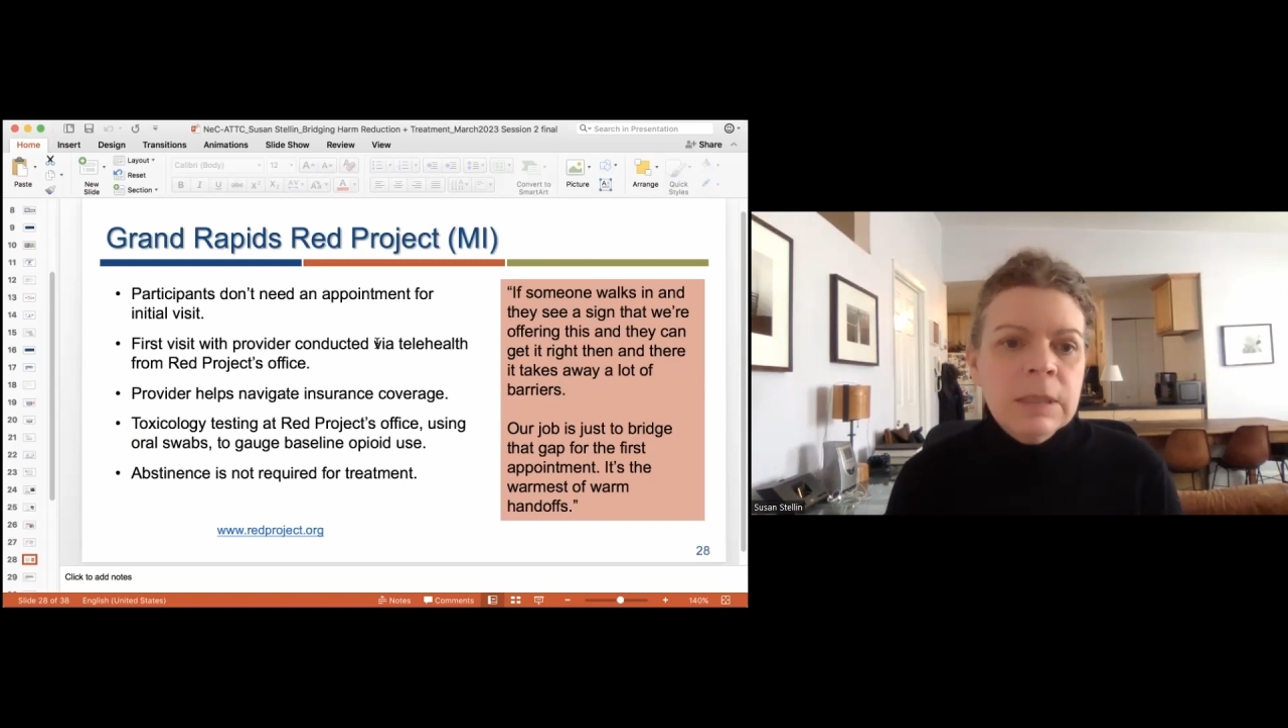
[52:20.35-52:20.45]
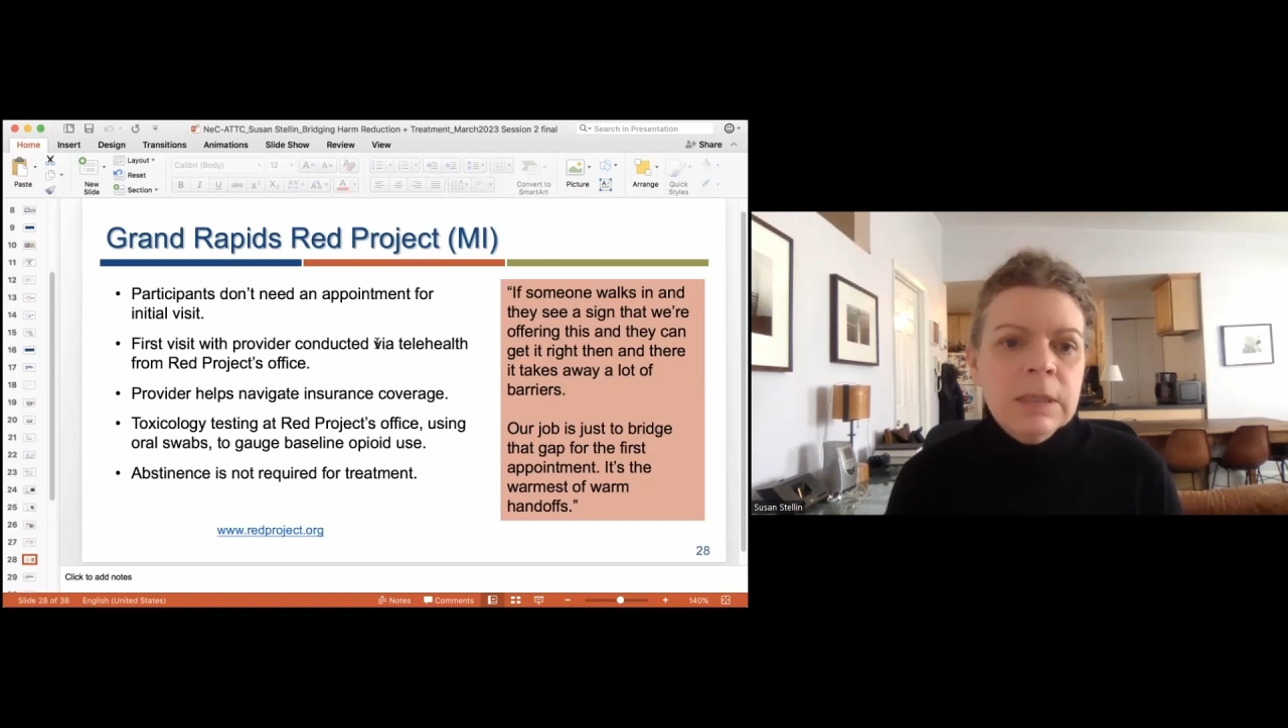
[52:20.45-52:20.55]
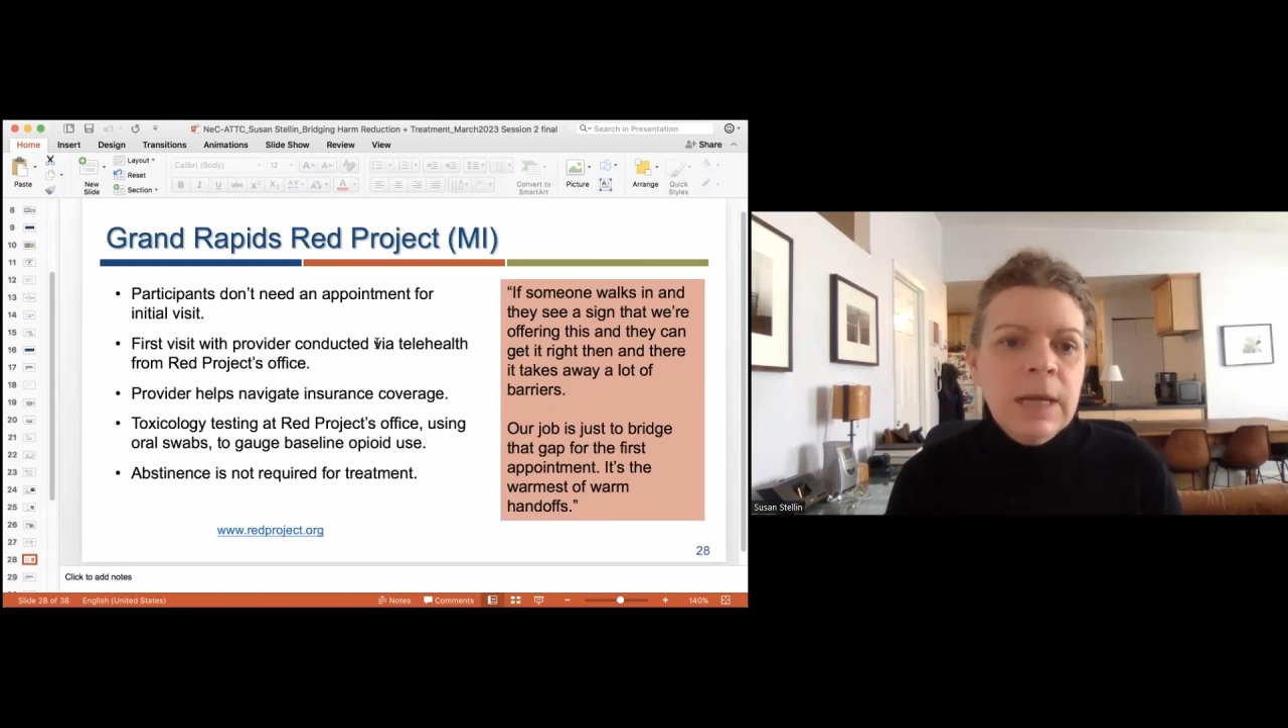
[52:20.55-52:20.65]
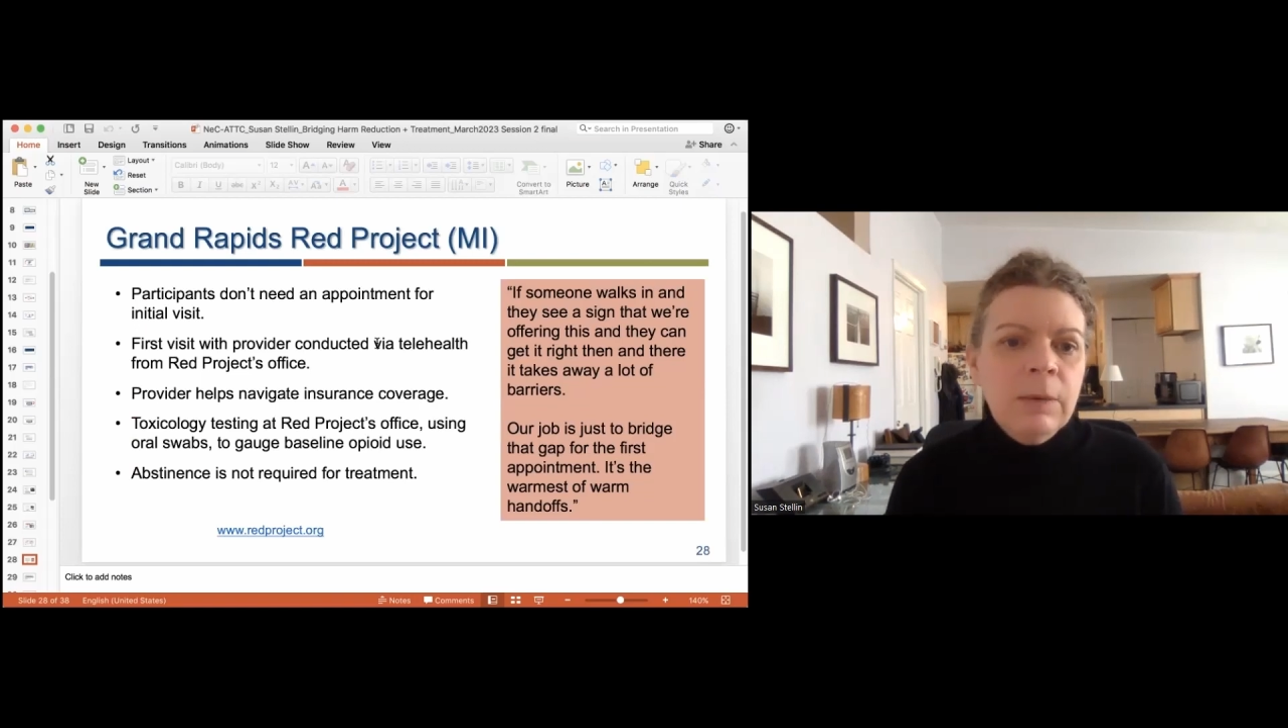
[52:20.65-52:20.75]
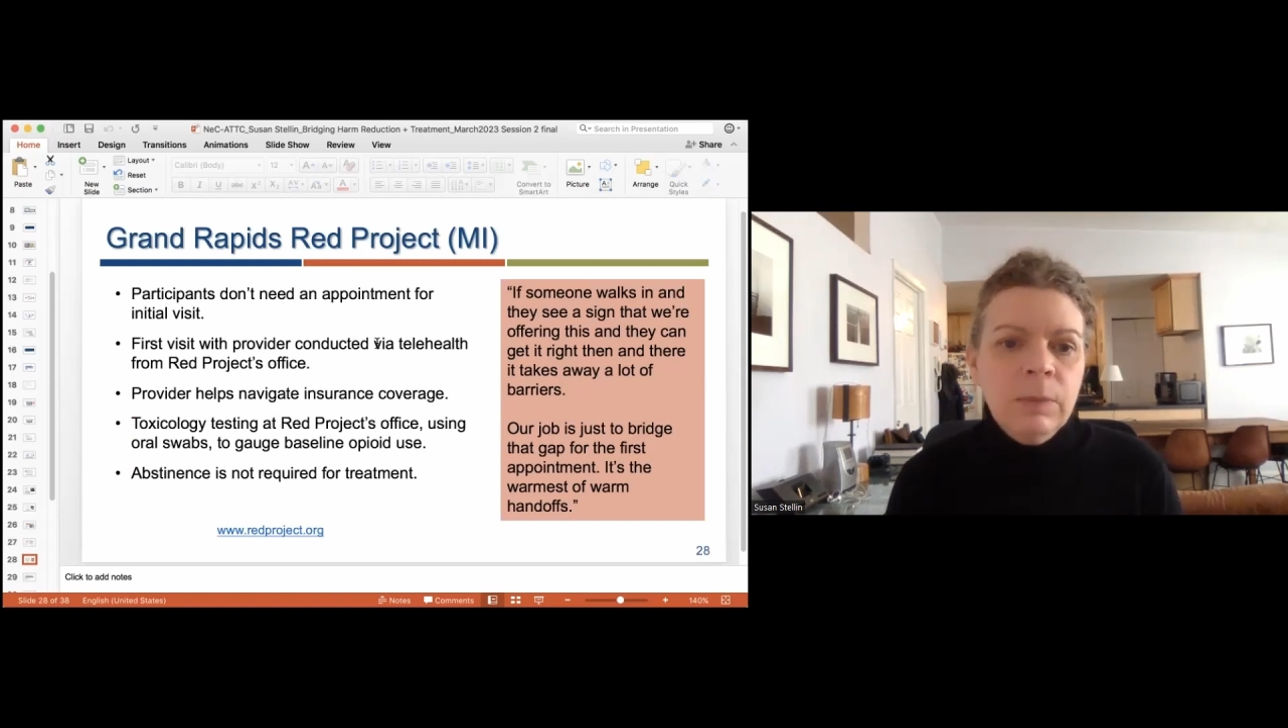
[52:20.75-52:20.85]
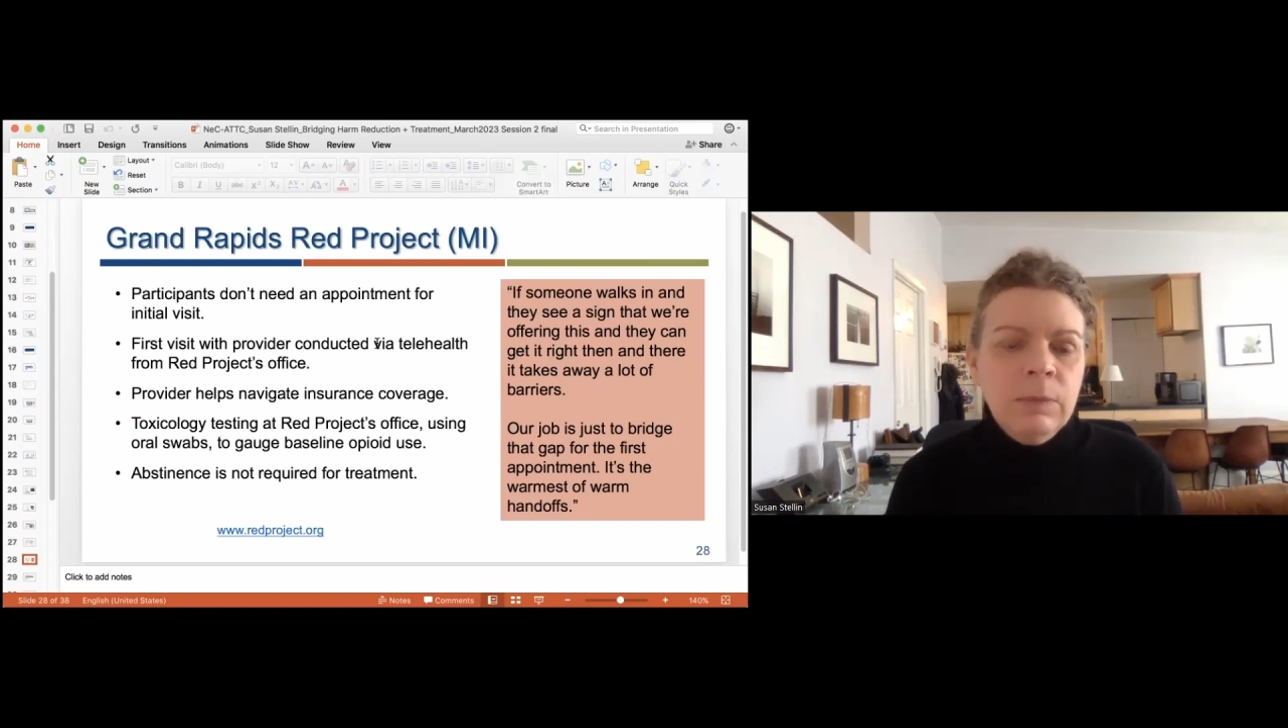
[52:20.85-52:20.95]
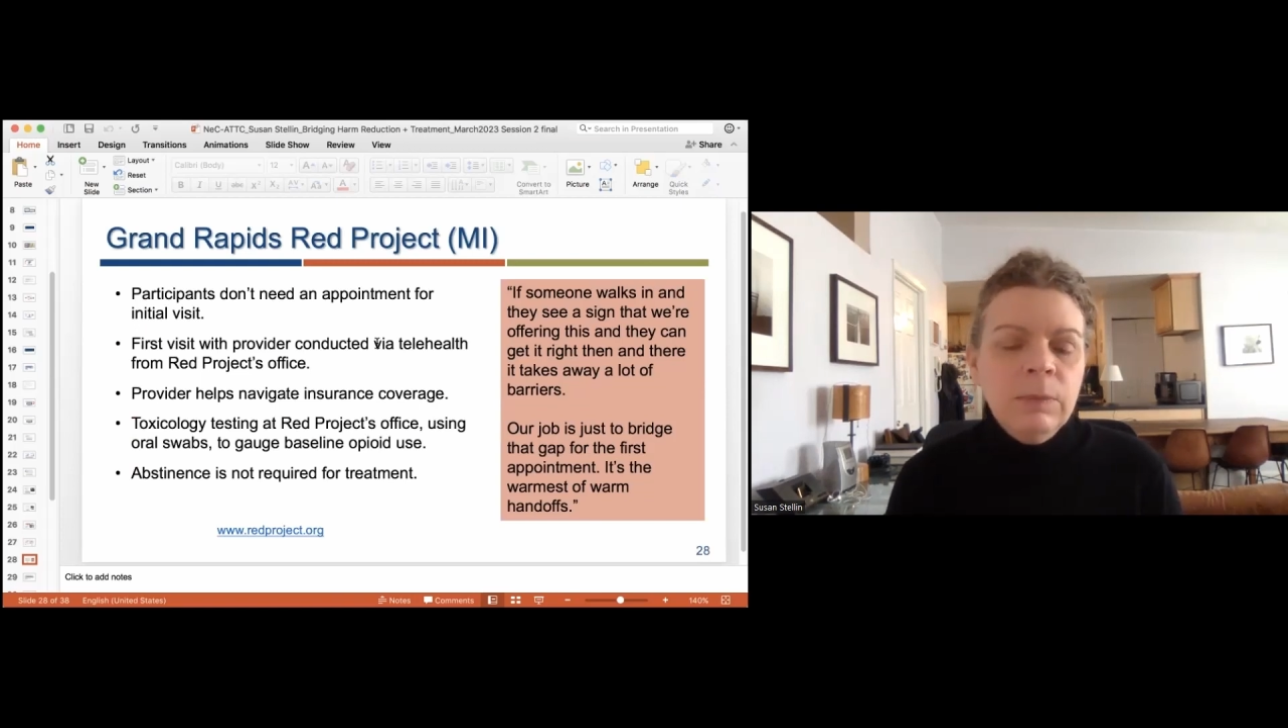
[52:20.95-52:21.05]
is not